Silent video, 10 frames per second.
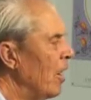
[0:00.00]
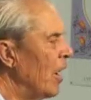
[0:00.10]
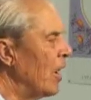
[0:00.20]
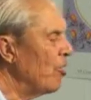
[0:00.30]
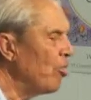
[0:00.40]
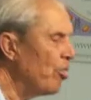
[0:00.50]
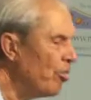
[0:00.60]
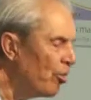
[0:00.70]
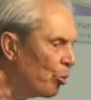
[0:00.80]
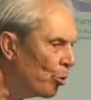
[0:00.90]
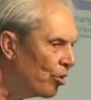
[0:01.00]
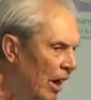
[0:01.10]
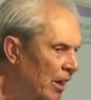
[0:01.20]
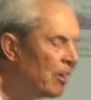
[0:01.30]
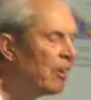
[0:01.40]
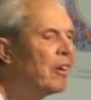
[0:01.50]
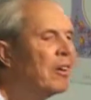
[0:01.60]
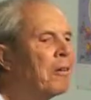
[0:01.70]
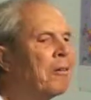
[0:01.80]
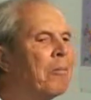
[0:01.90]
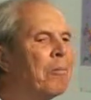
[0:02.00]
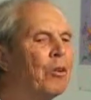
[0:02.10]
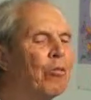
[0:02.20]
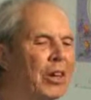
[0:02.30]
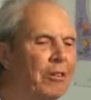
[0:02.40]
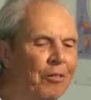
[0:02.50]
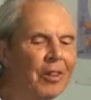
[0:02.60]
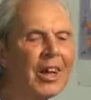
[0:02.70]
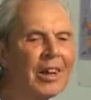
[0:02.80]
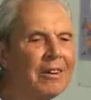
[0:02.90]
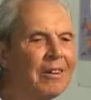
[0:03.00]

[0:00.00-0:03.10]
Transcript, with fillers: And Jesus was hated. Be ready for that.